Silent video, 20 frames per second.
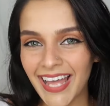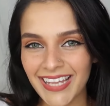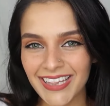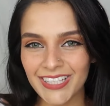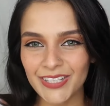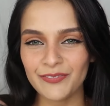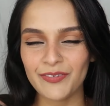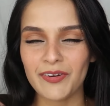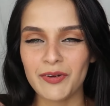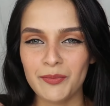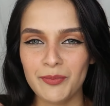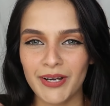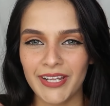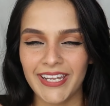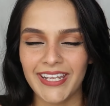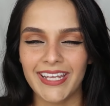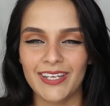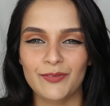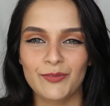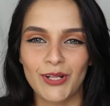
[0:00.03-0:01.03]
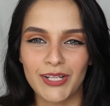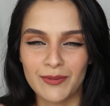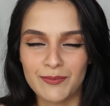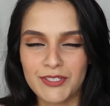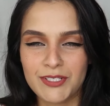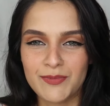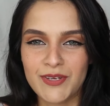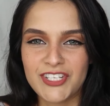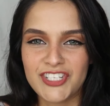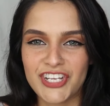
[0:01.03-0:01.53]
Hello everybody and
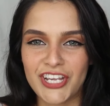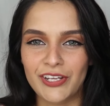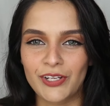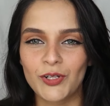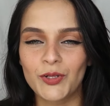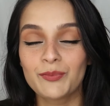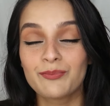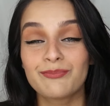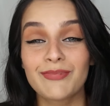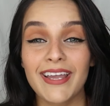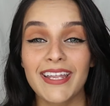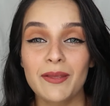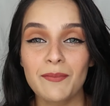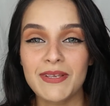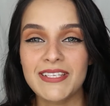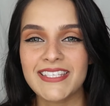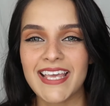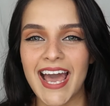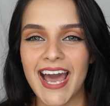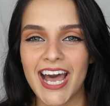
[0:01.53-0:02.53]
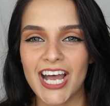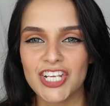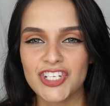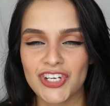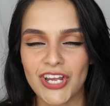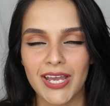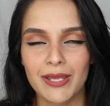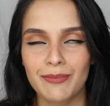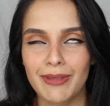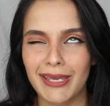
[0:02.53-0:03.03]
welcome to my channel. My name is
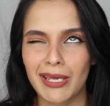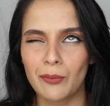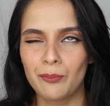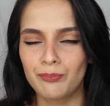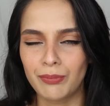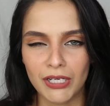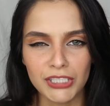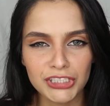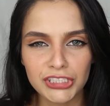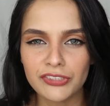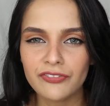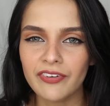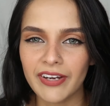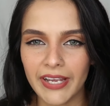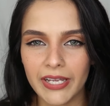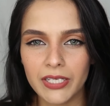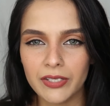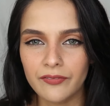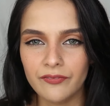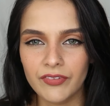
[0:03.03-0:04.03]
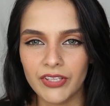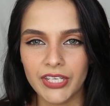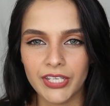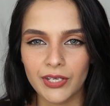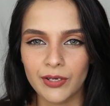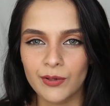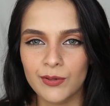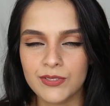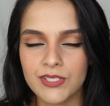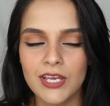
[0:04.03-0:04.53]
Ash. I make a bunch of random
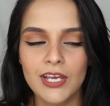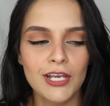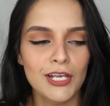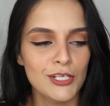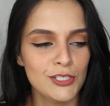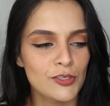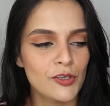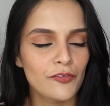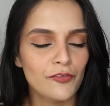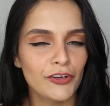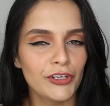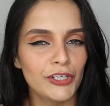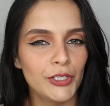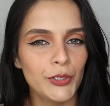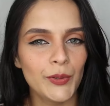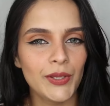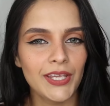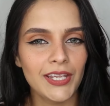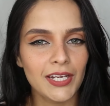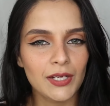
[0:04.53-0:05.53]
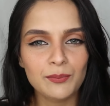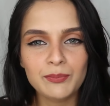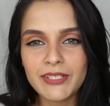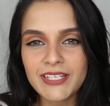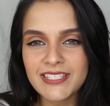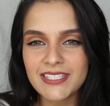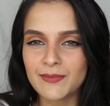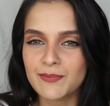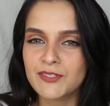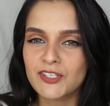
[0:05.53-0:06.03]
videos, so if you're new here,
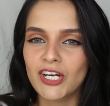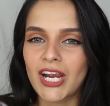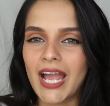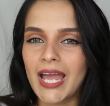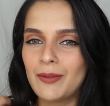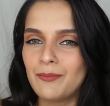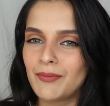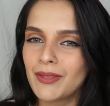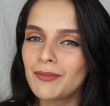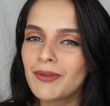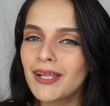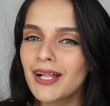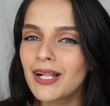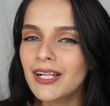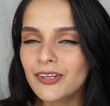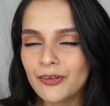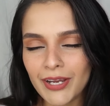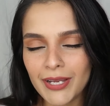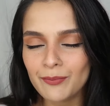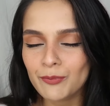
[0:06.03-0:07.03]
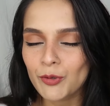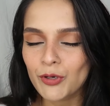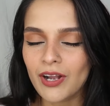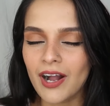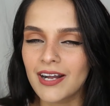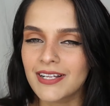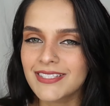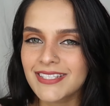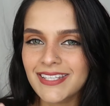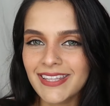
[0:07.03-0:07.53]
please subscribe. Maybe I'll create more
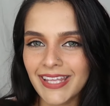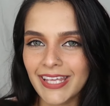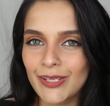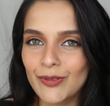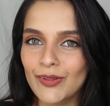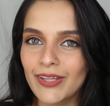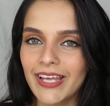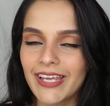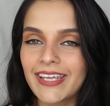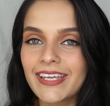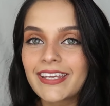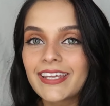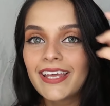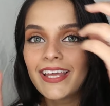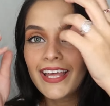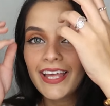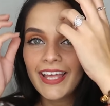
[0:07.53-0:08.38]
content that you like.